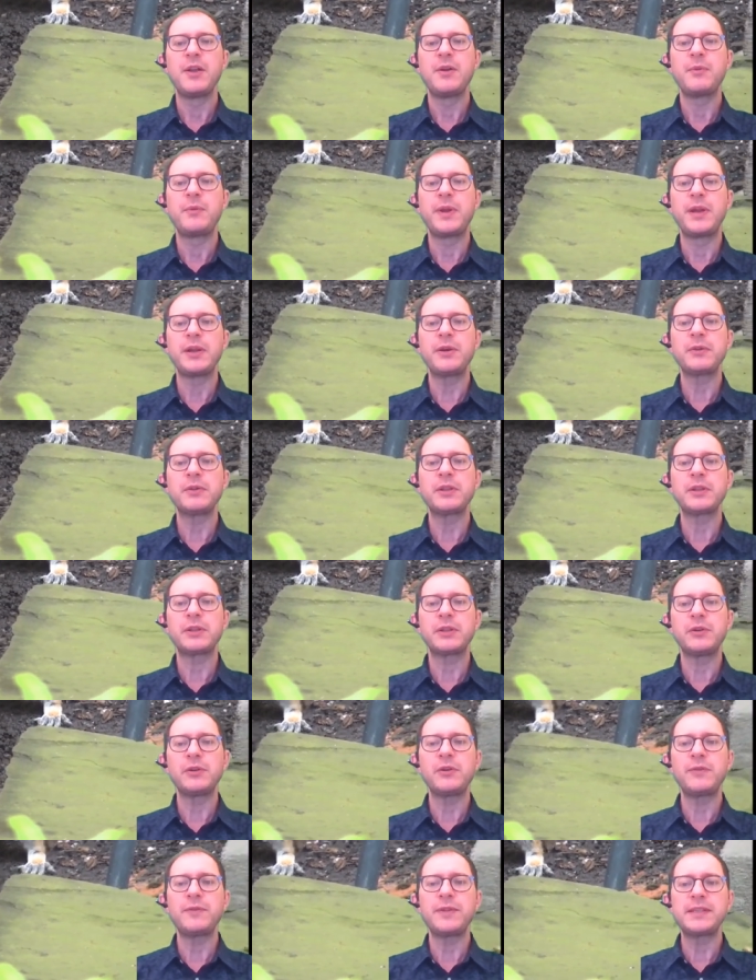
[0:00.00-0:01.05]
We know that
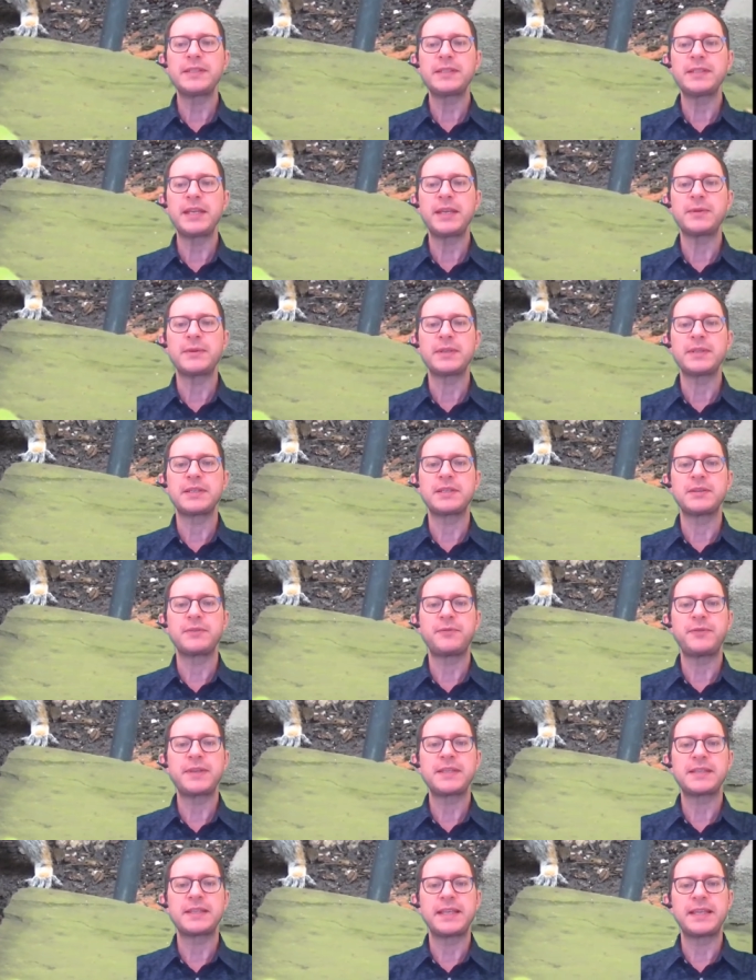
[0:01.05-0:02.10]
all of this sequence is a
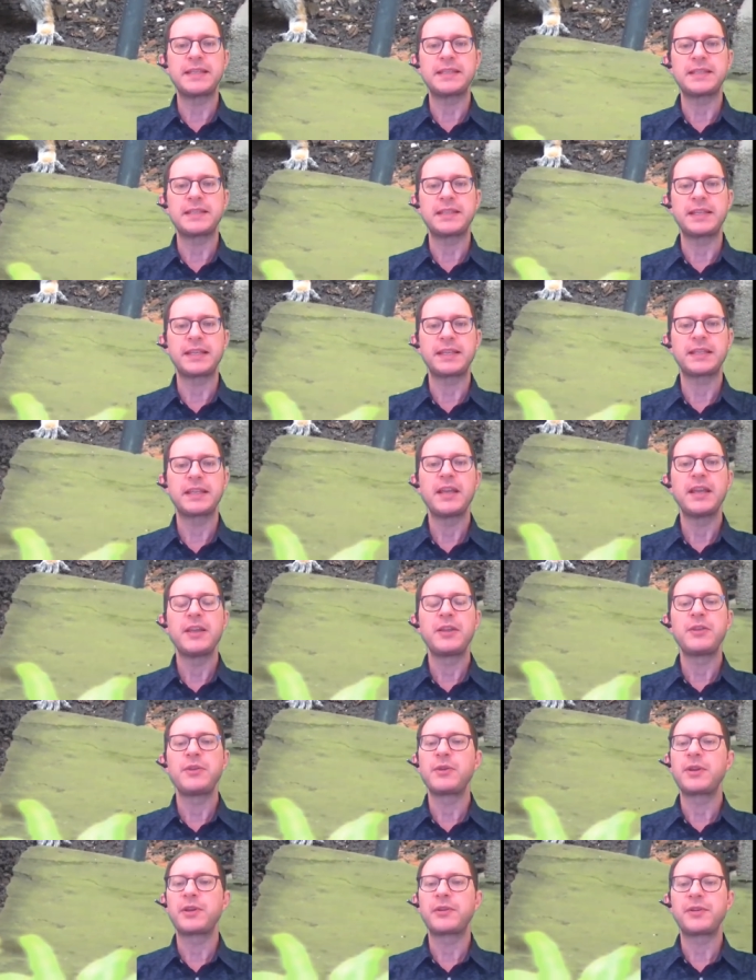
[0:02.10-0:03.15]
fixed instinct.
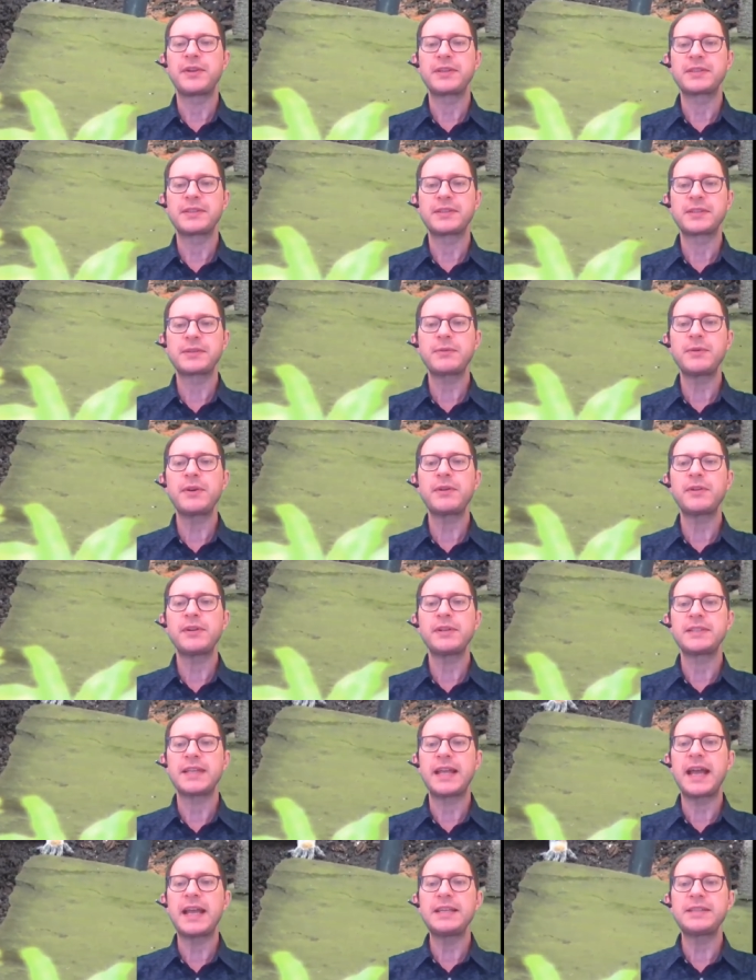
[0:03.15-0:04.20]
You can raise the squirrels
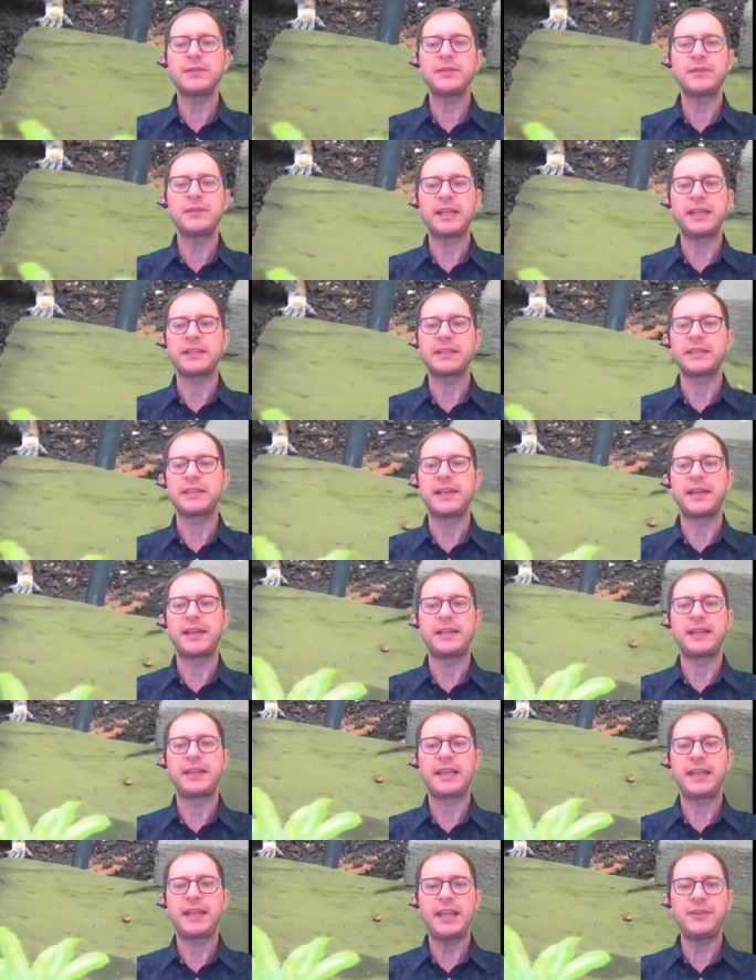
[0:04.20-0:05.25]
isolated and
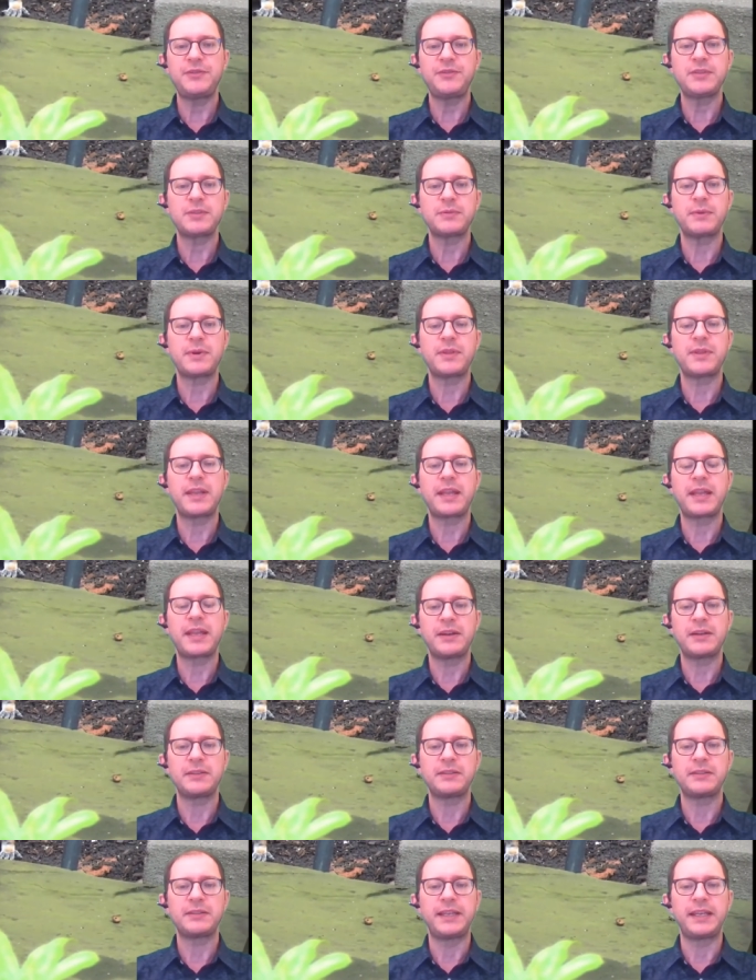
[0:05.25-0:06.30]
in cages where they
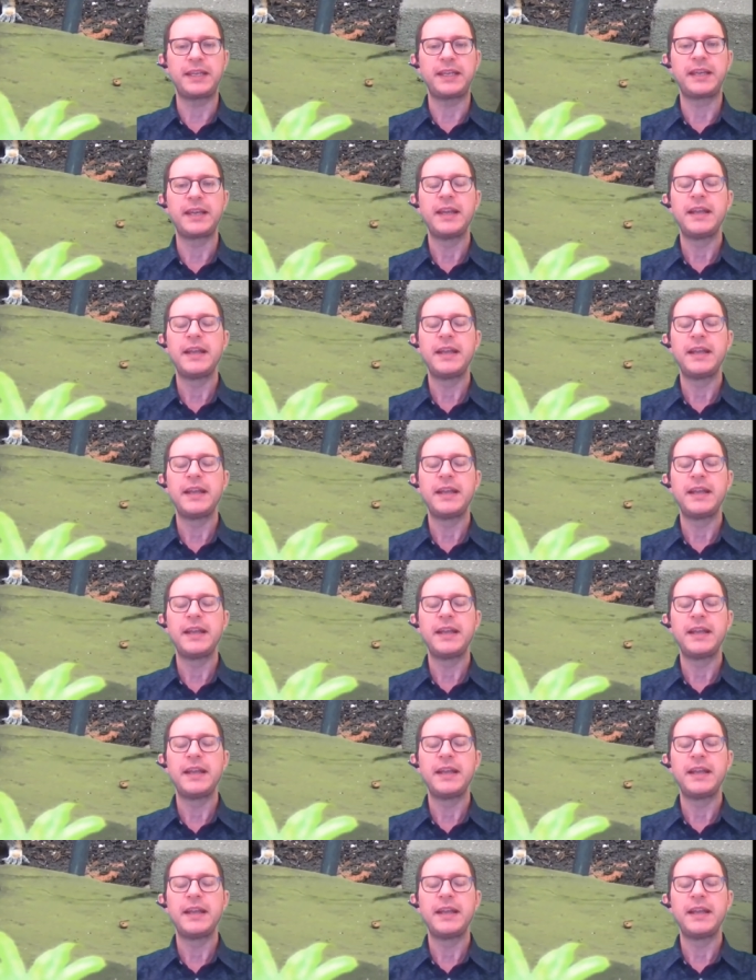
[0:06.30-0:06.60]
cannot dig,